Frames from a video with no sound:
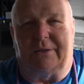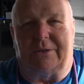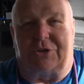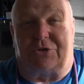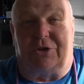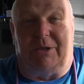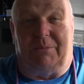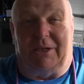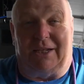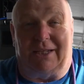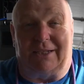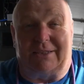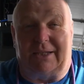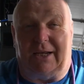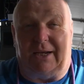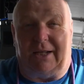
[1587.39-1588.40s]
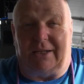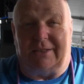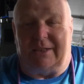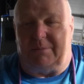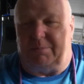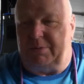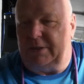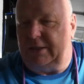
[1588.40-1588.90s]
Streaming at
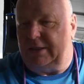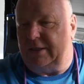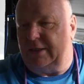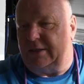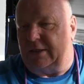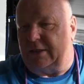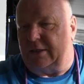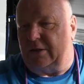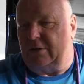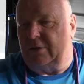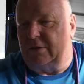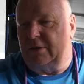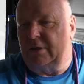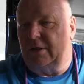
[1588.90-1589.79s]
1080p. There you go.